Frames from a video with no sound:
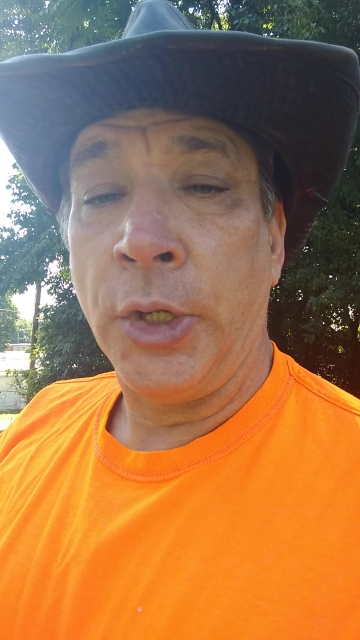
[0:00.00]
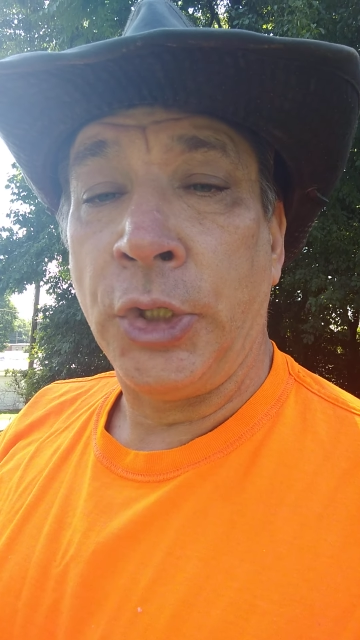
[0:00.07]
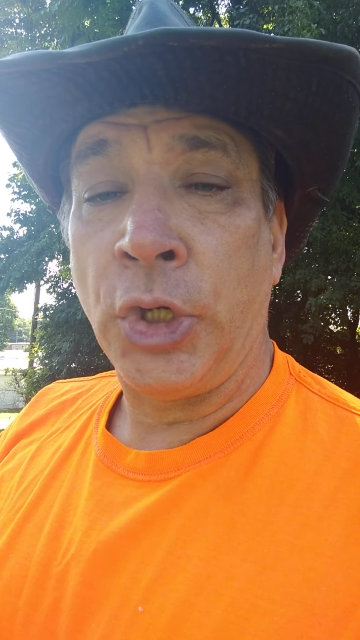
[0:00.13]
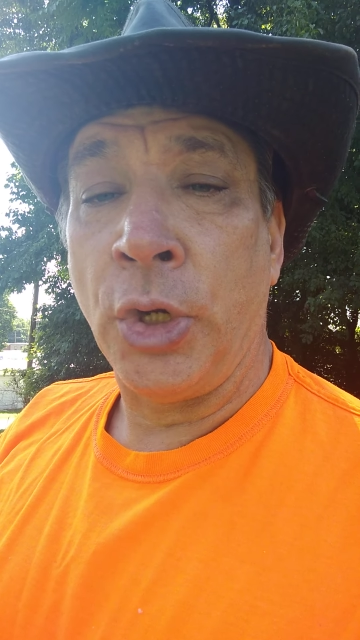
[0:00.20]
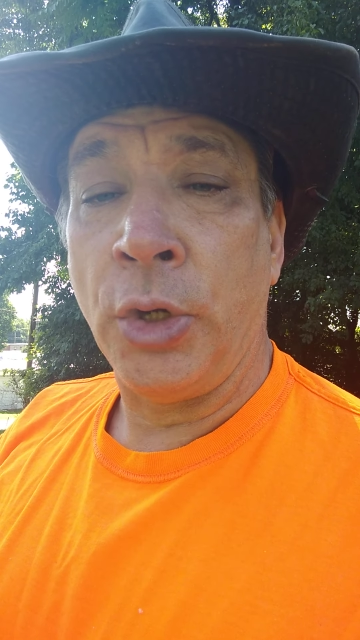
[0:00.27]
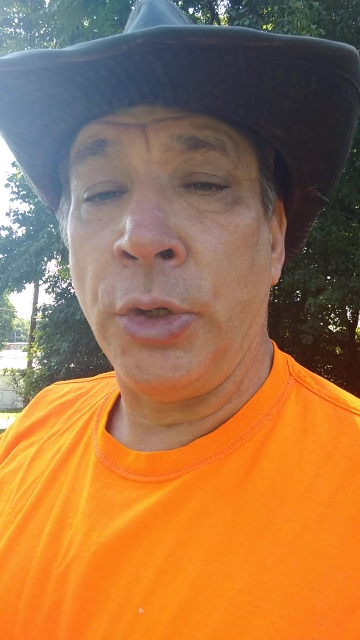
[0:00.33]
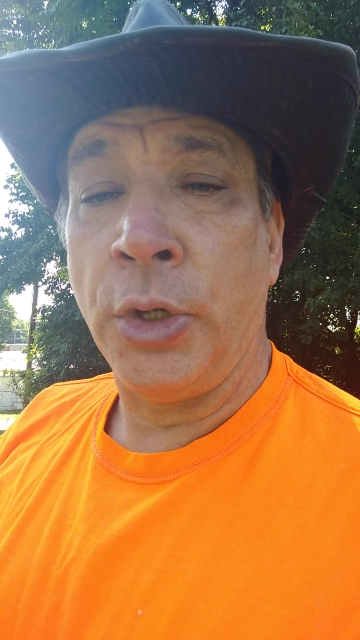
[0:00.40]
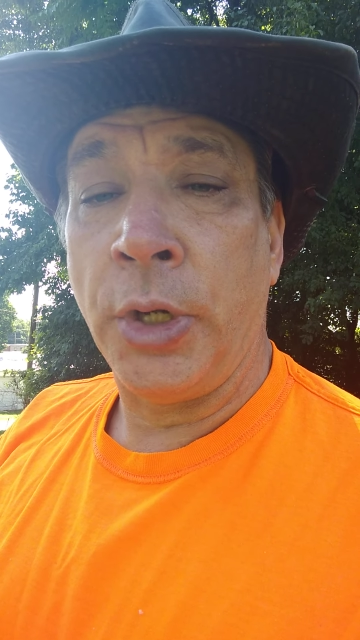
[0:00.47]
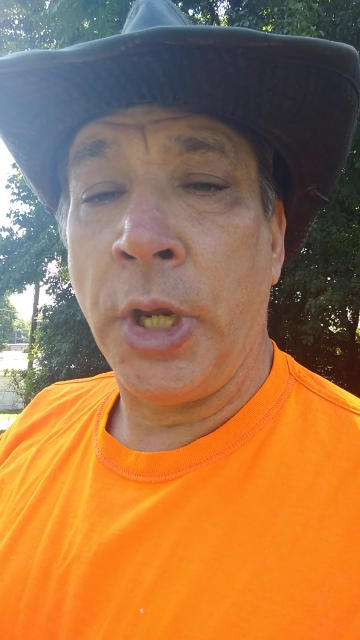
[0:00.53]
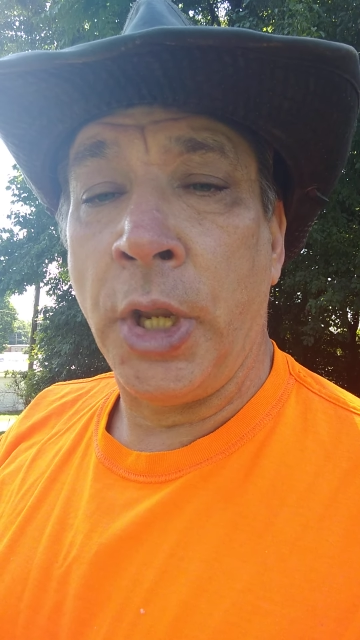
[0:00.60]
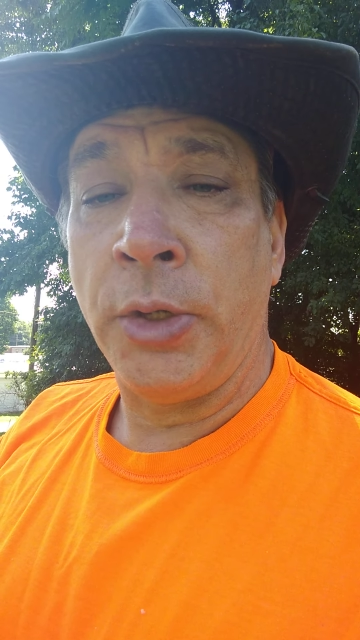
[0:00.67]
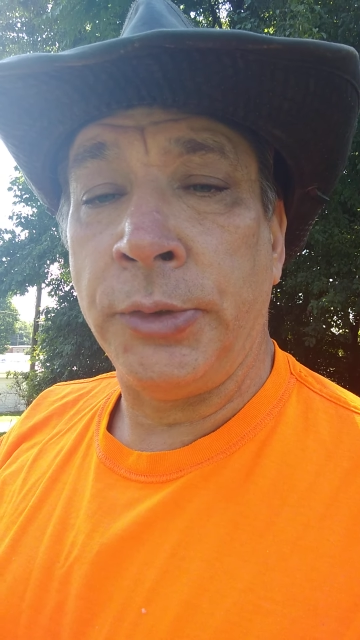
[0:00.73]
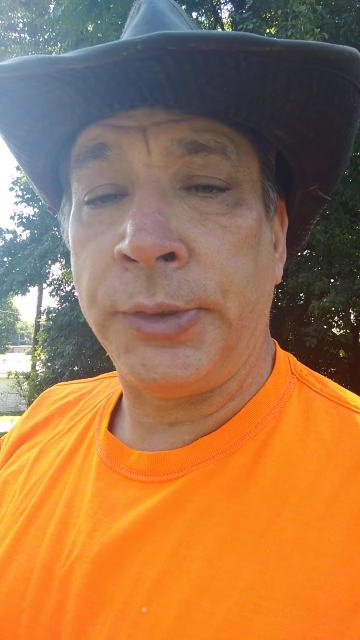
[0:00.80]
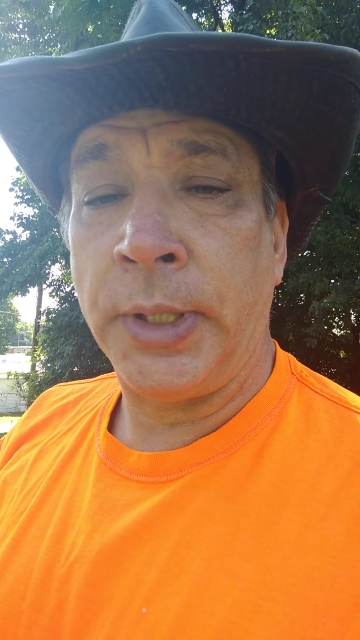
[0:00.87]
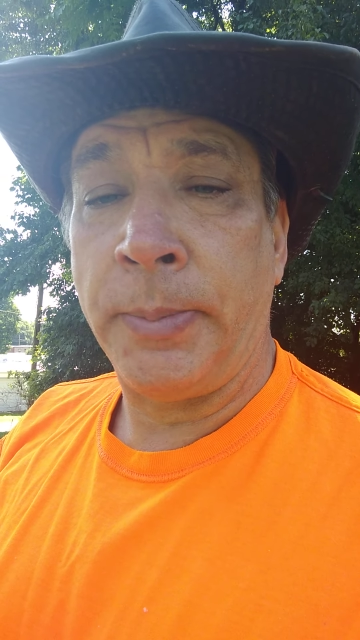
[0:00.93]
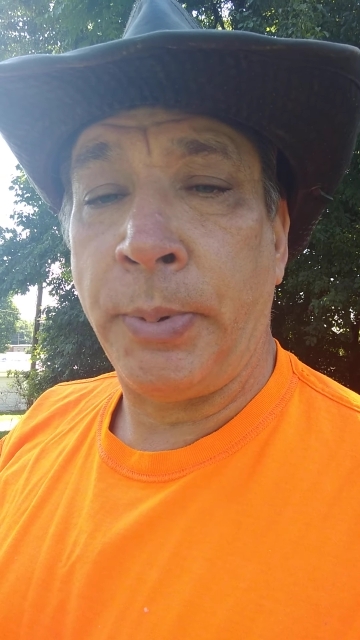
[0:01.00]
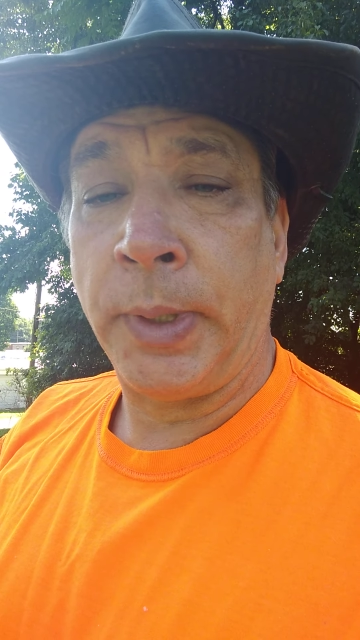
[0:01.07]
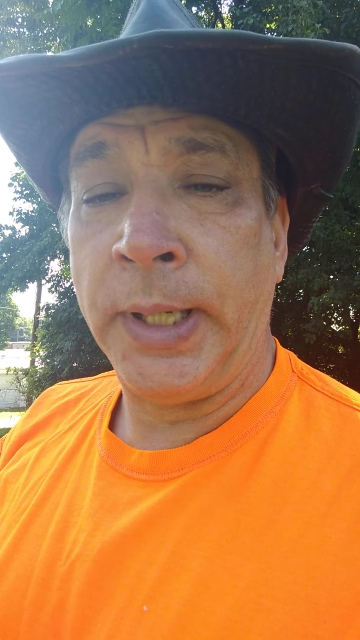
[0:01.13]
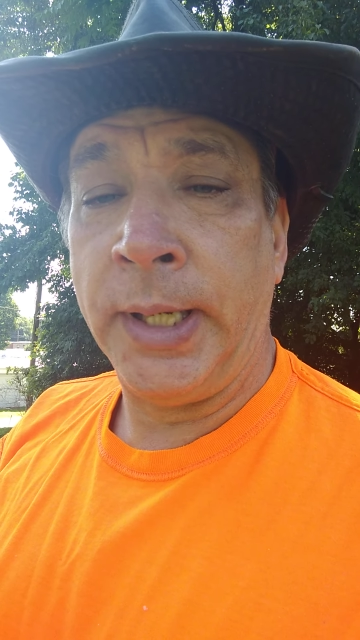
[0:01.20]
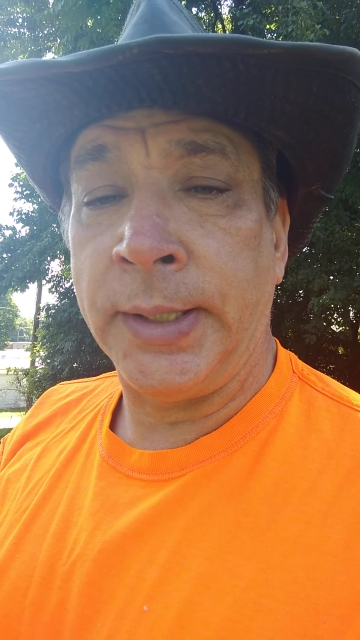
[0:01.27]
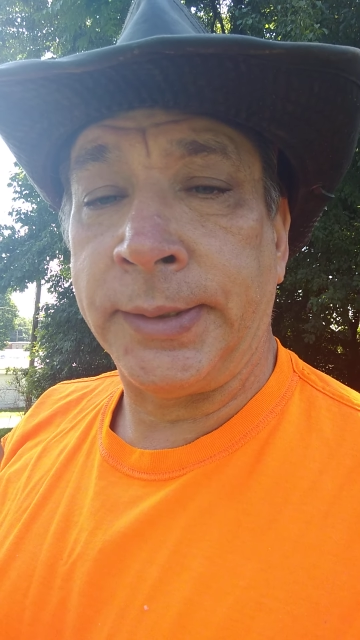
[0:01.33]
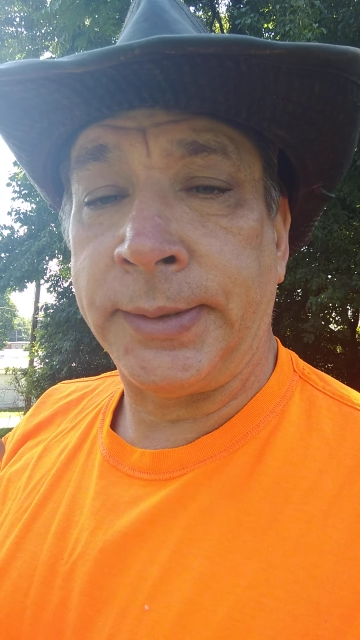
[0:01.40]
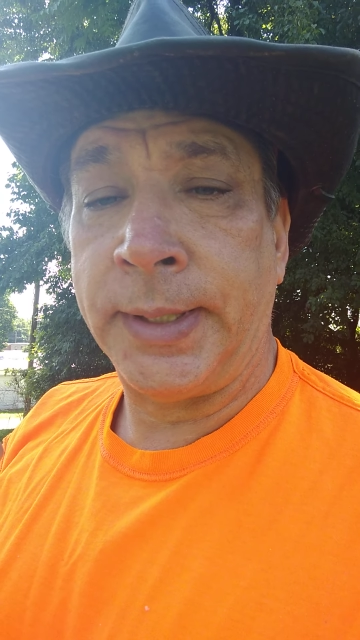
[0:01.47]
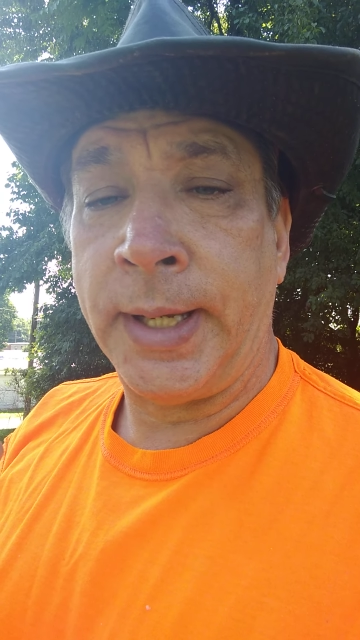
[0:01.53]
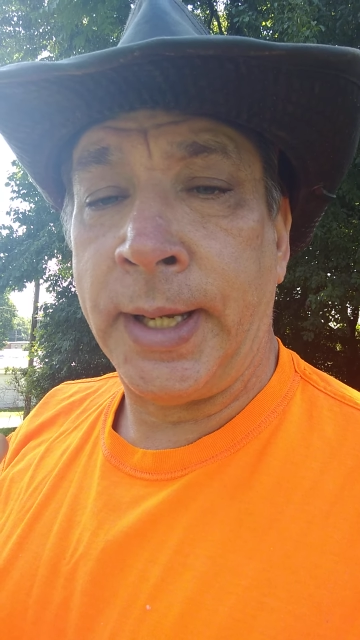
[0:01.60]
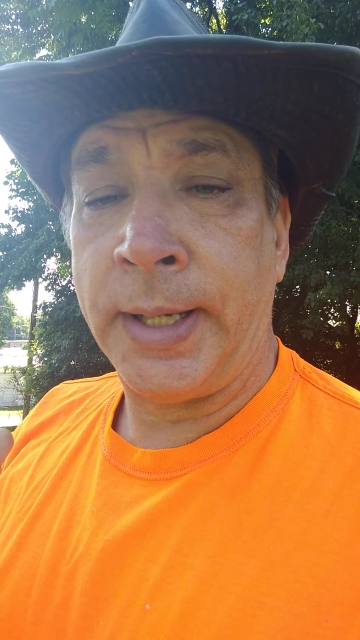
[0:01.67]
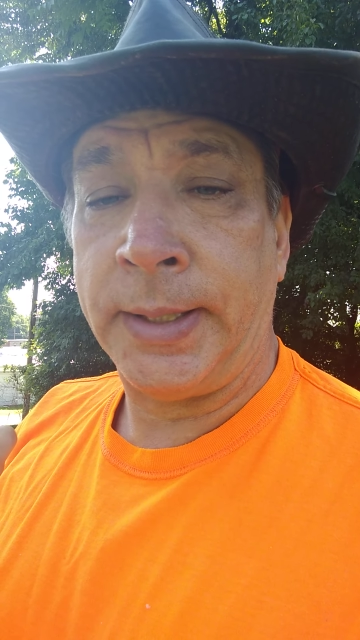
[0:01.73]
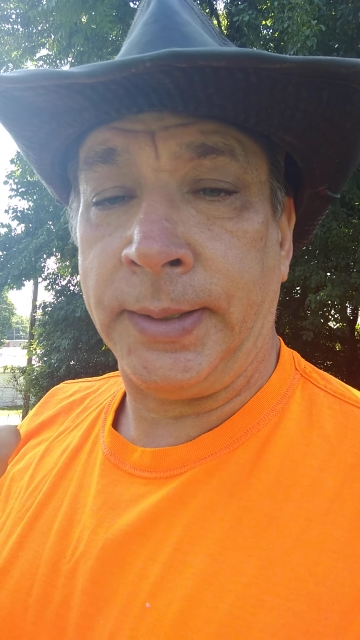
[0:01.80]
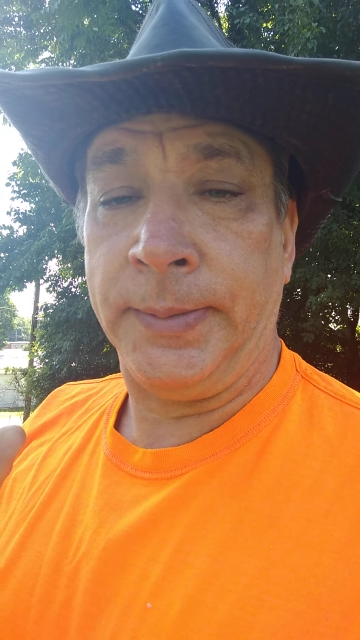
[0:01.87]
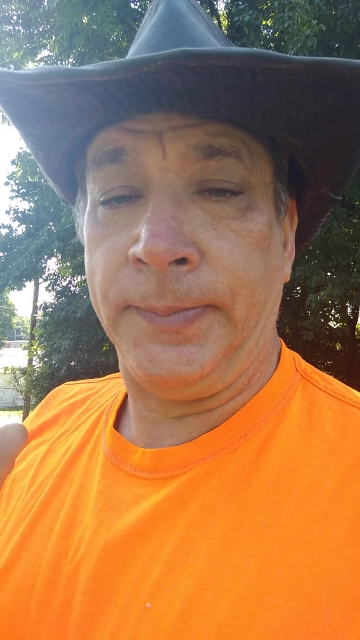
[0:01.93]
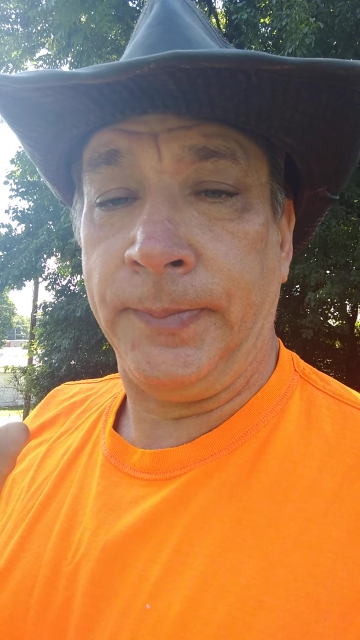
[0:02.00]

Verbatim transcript: turn their nose up against that